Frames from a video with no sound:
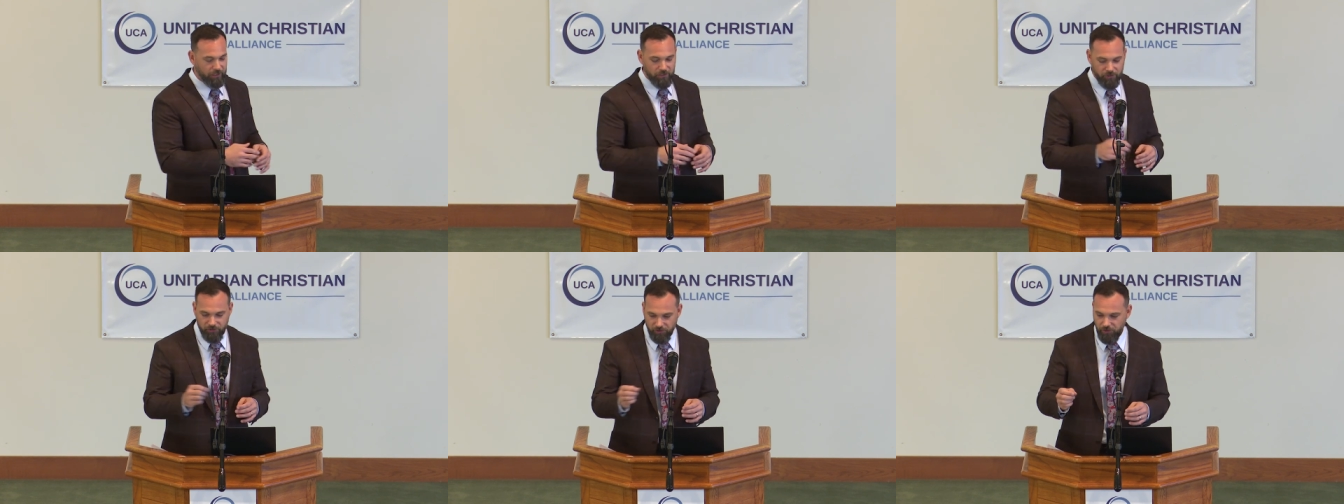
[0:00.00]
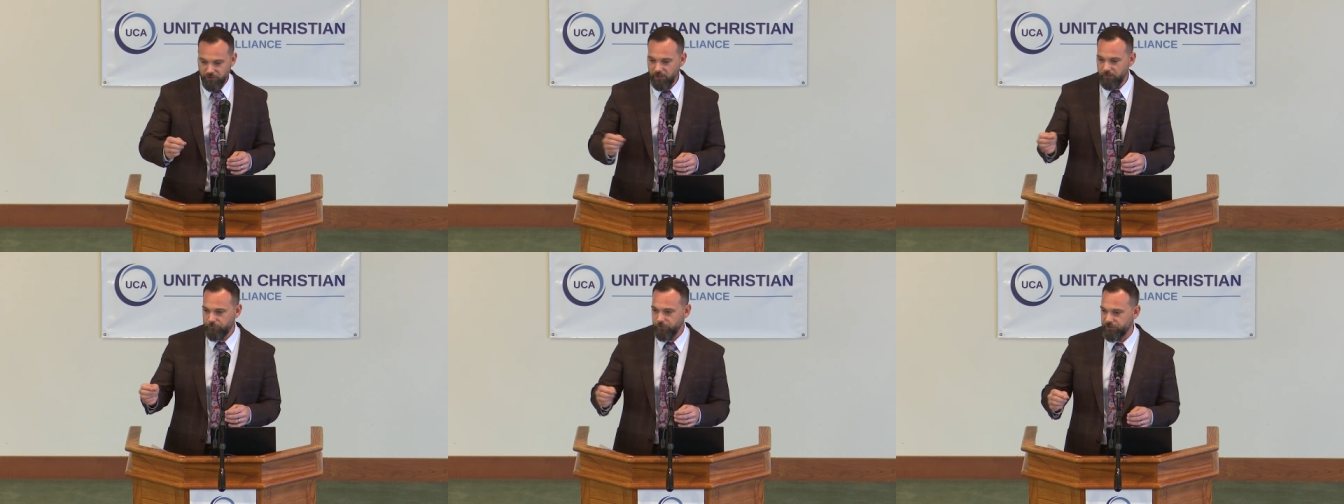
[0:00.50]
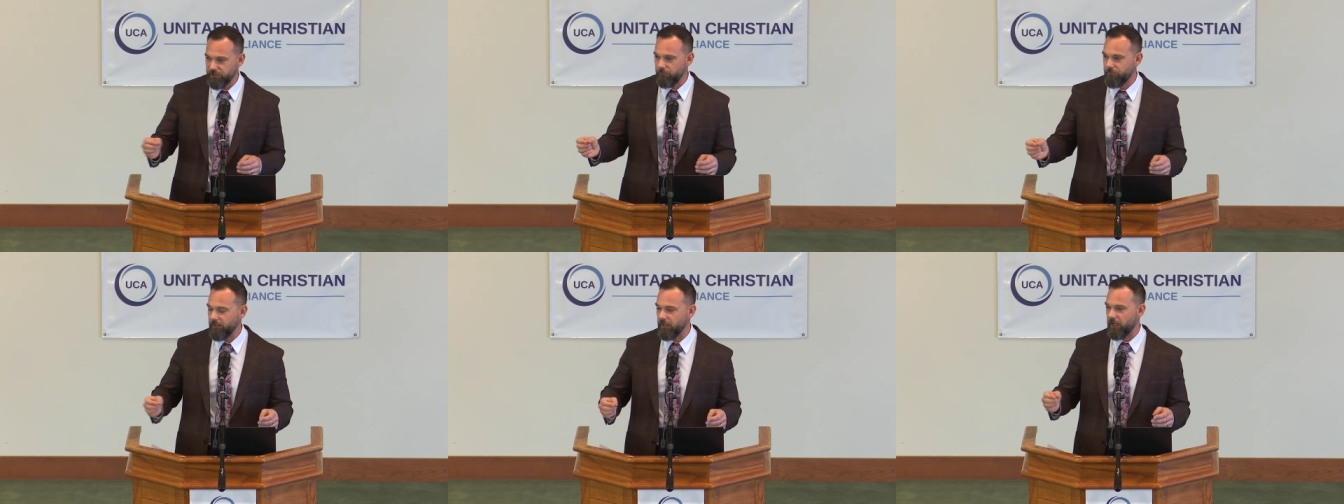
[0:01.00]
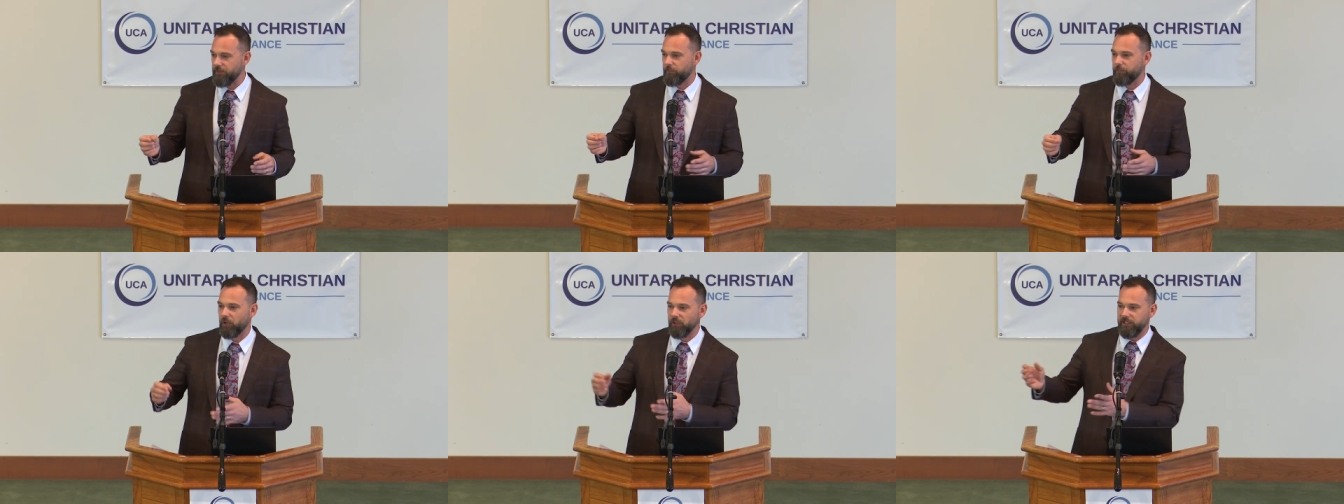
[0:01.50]
searching for something on the
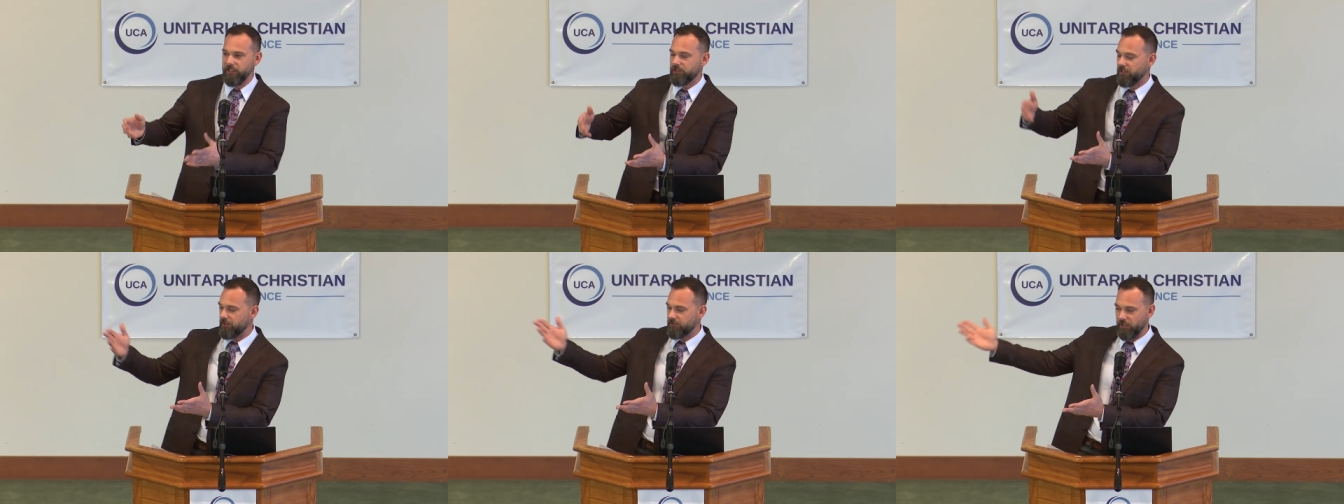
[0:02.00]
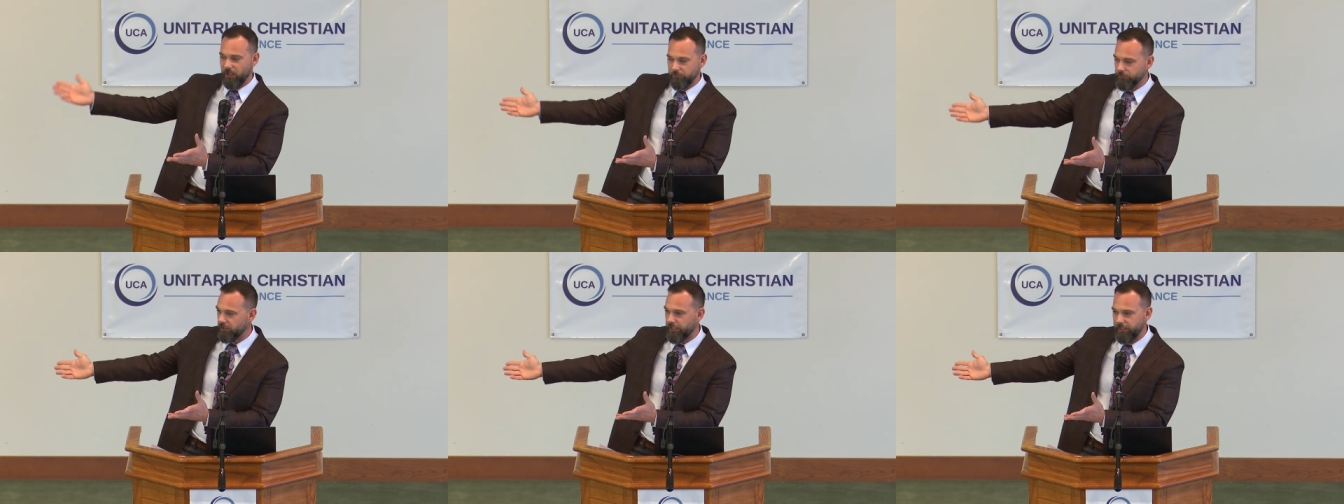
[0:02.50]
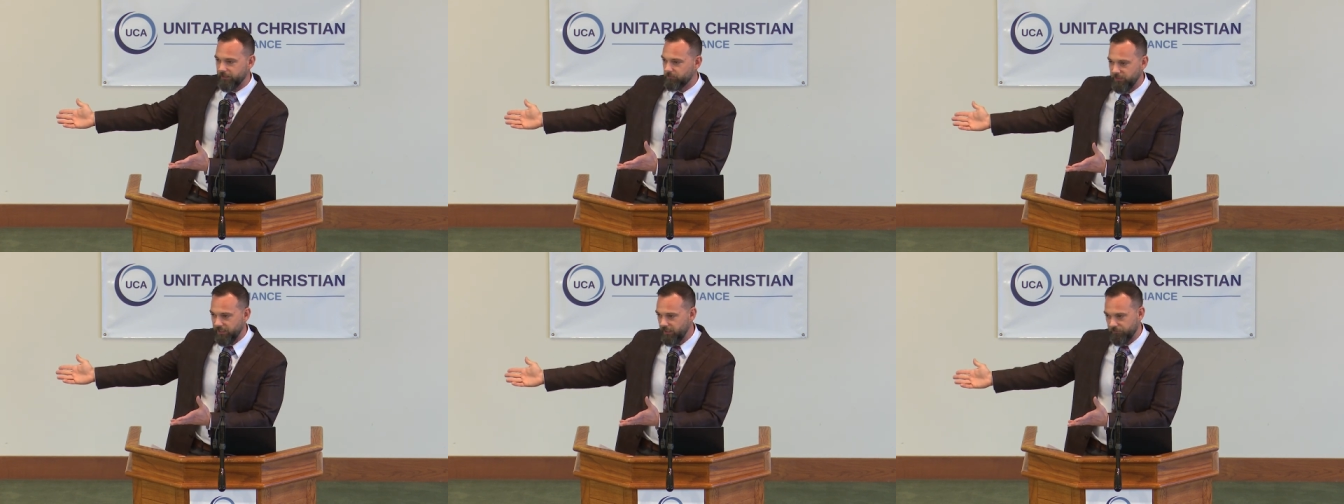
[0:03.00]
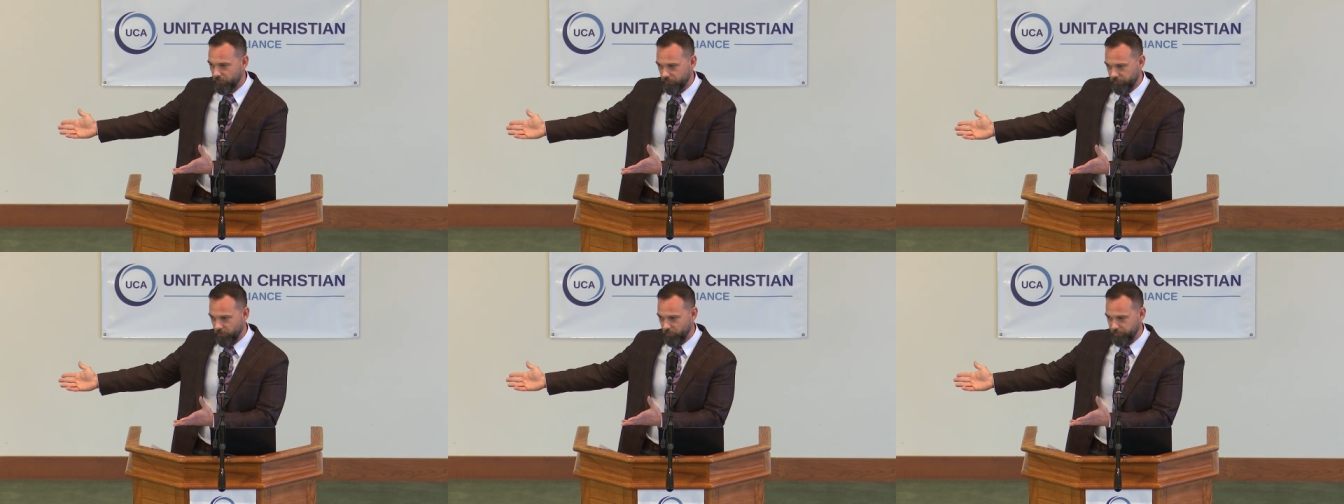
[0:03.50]
Paulicians, an unrelated medieval
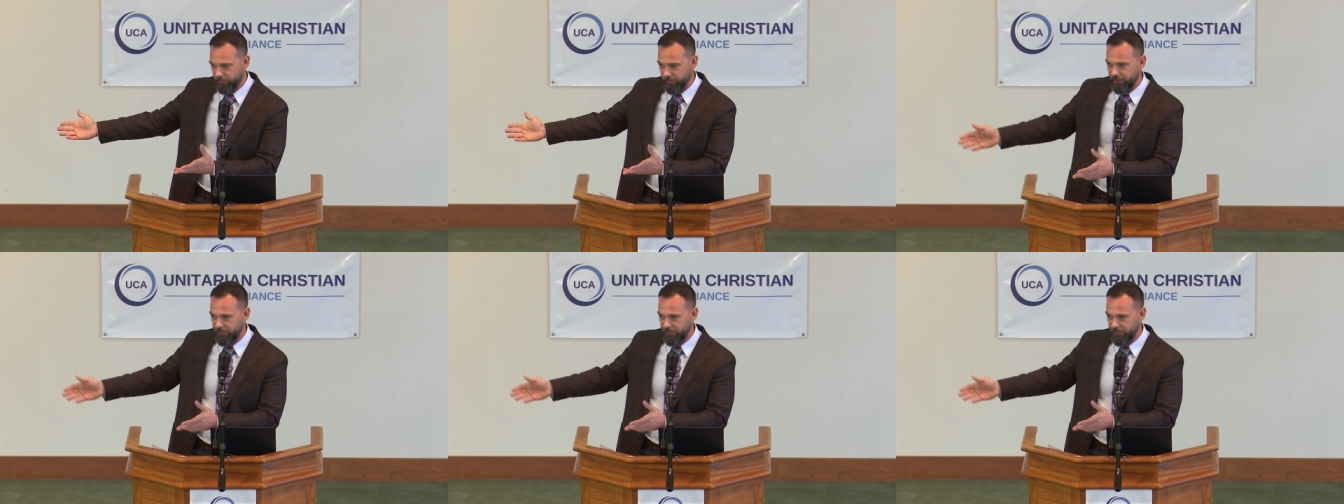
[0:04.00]
group,